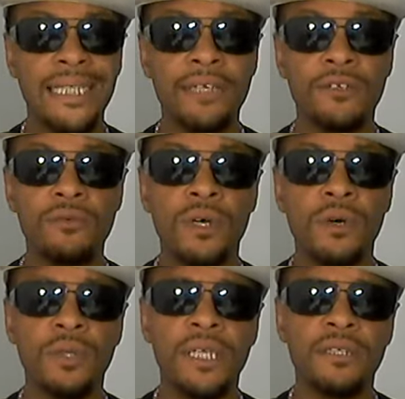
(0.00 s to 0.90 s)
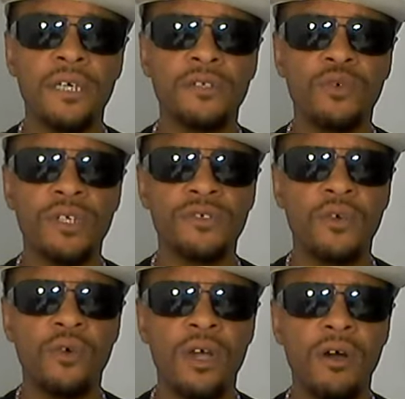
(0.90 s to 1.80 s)
And I do know that uh, Twitter is
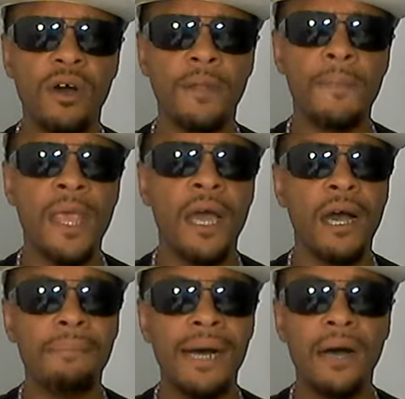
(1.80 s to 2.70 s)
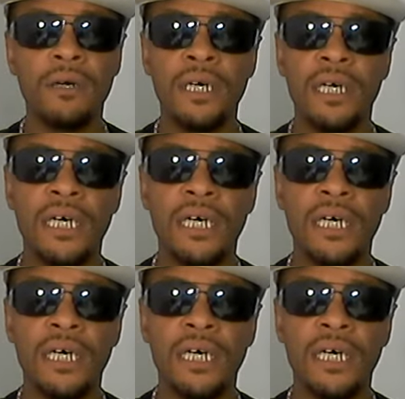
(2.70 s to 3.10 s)
going on about,